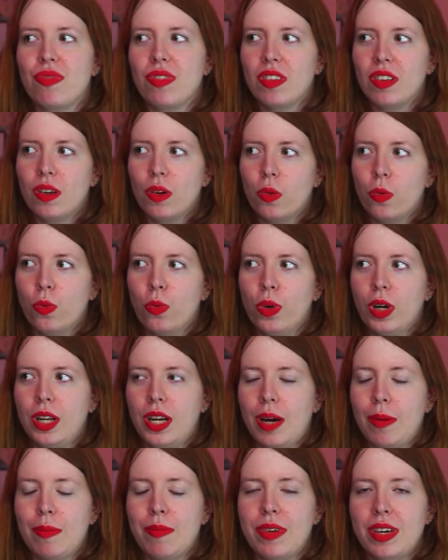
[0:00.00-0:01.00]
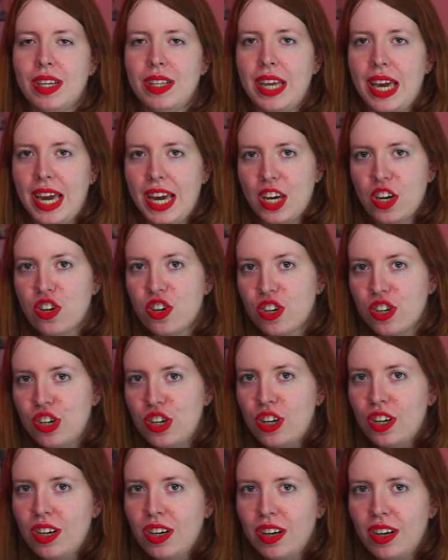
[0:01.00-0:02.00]
when I'm in
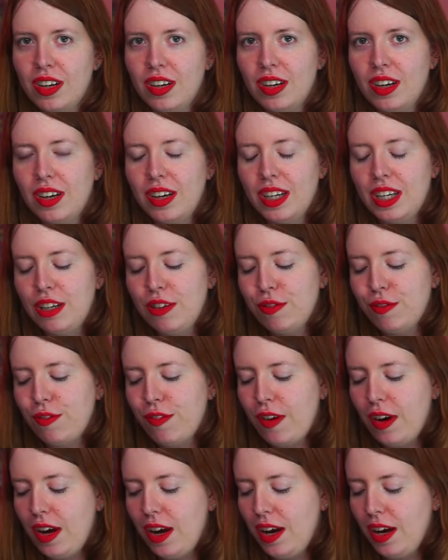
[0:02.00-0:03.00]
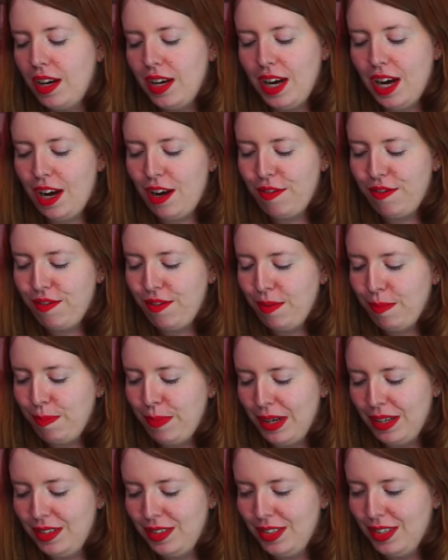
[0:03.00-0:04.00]
anger, if I have a
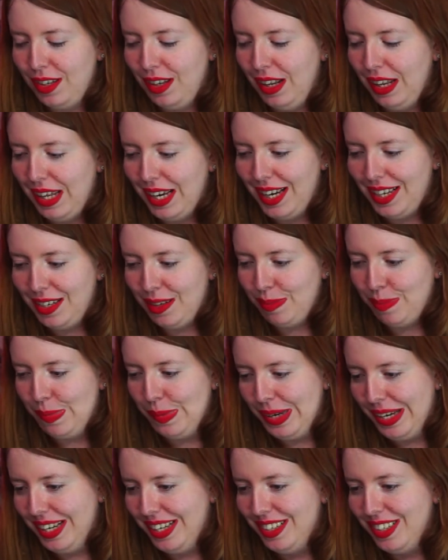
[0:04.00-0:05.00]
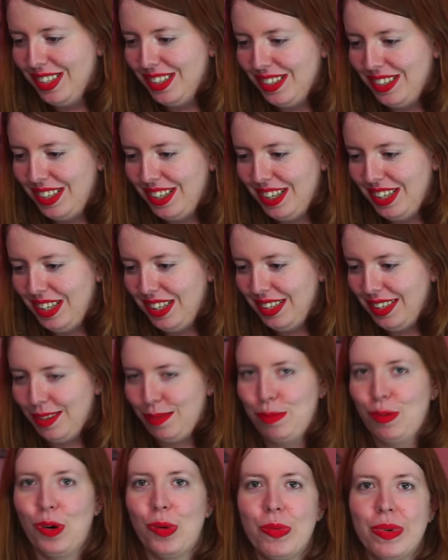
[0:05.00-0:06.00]
pencil and a pen in that
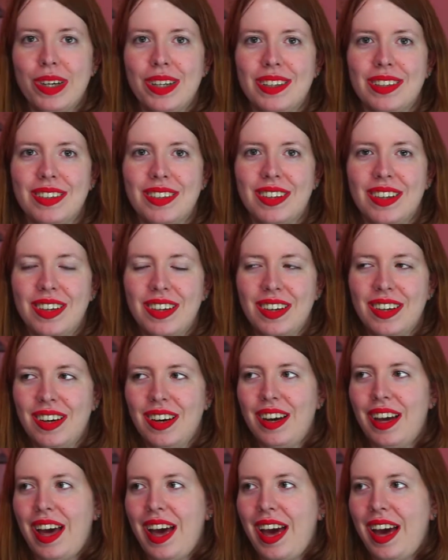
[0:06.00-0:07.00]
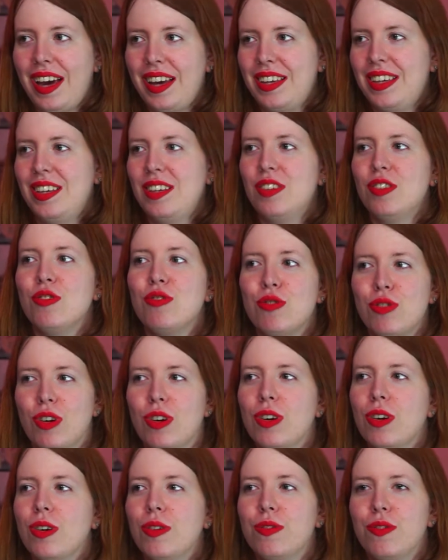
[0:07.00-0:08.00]
moment, I can
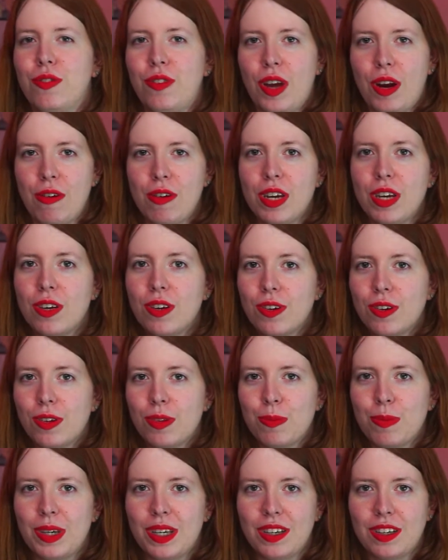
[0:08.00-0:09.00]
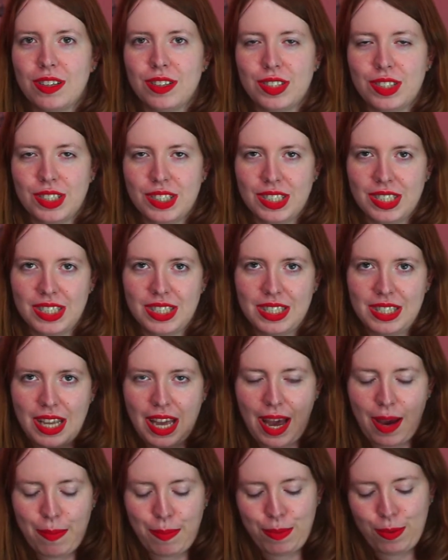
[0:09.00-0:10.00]
draw very good because
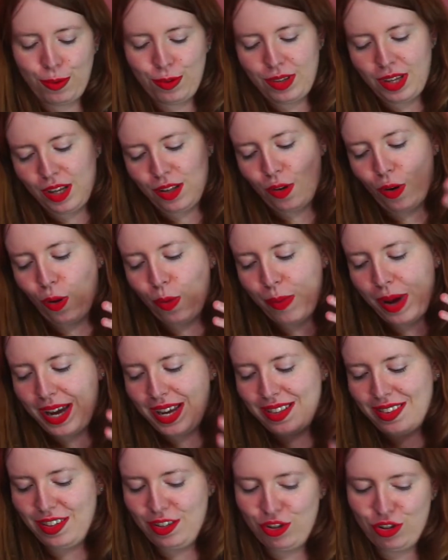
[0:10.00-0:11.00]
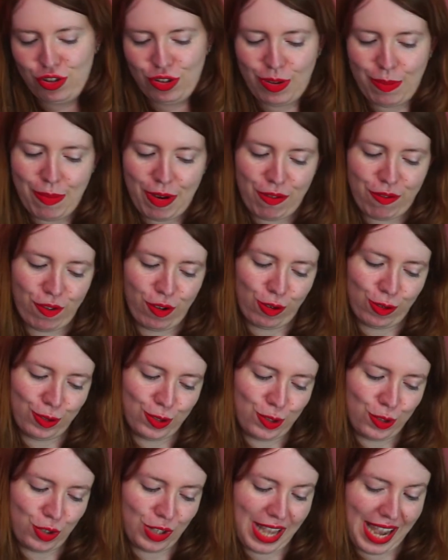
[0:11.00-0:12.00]
I put then all my attention and my focus
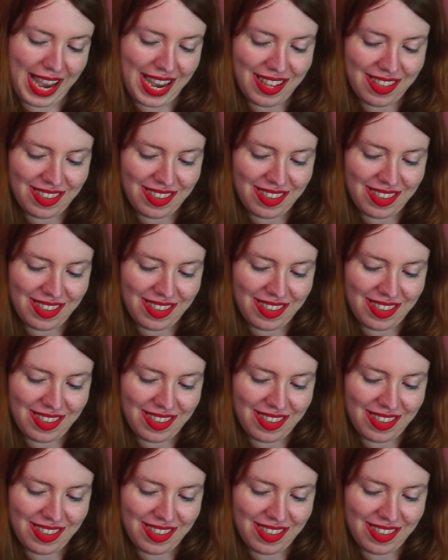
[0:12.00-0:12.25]
to that.